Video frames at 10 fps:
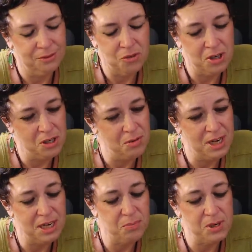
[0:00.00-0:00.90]
or you
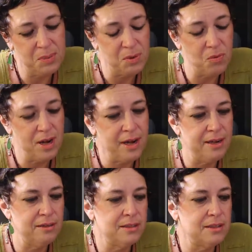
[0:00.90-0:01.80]
need to put them
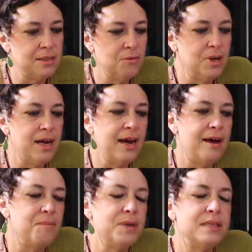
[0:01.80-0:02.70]
away. Let's see what
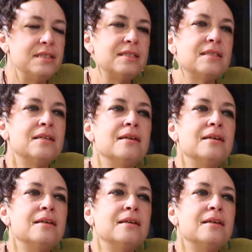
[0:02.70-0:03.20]
happens.